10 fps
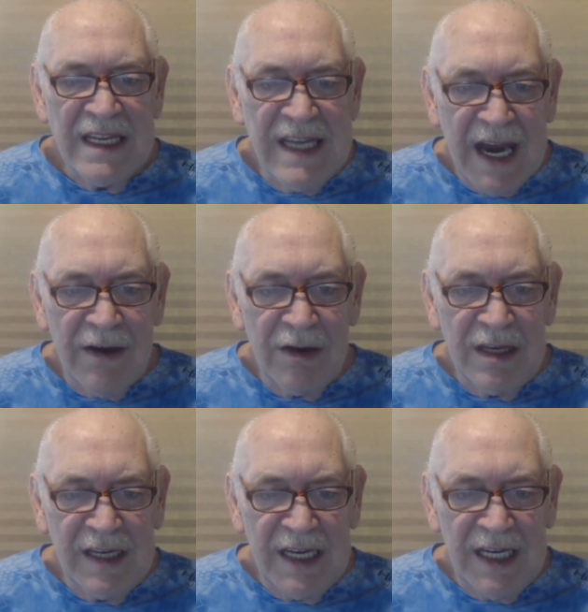
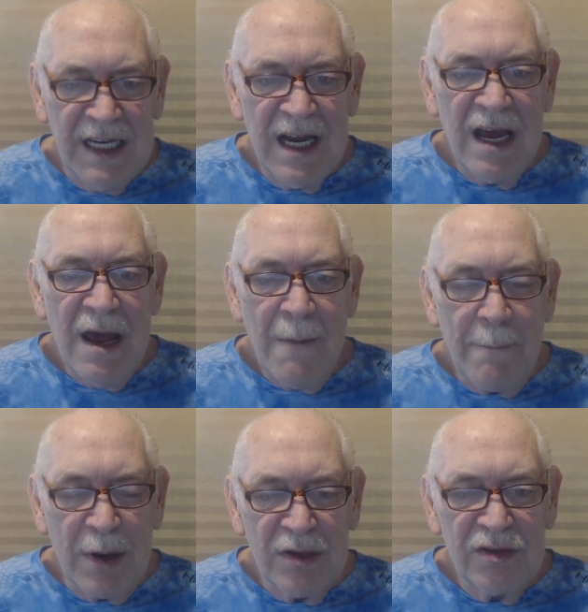guaranteed
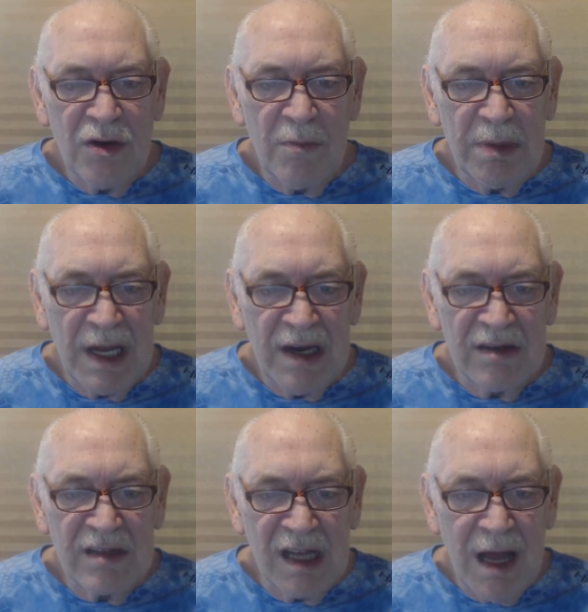Personal
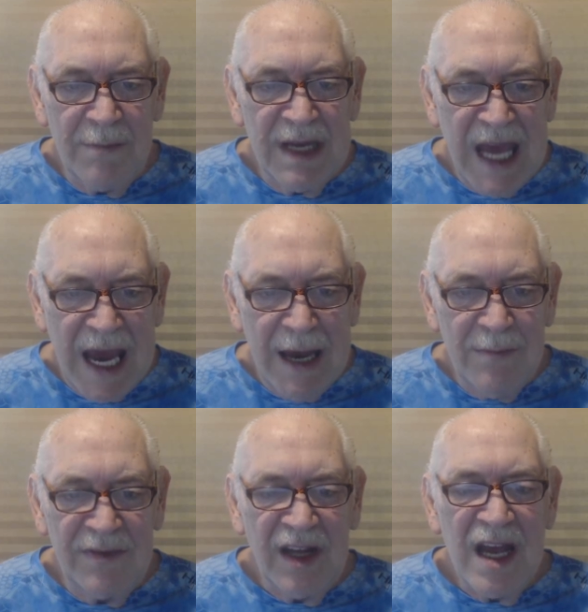Players Club
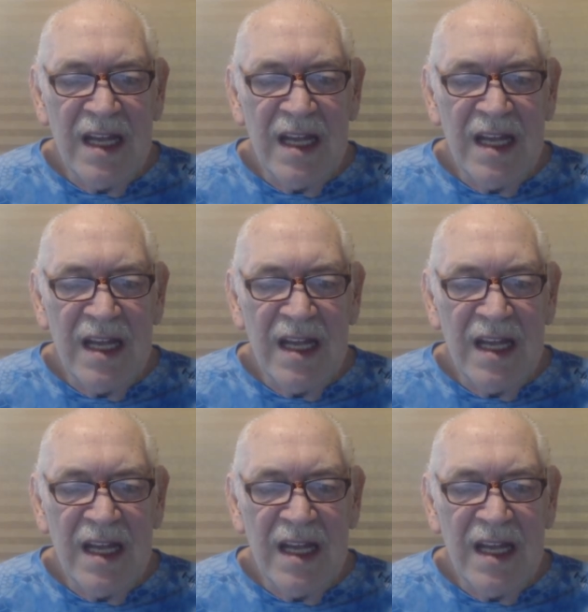games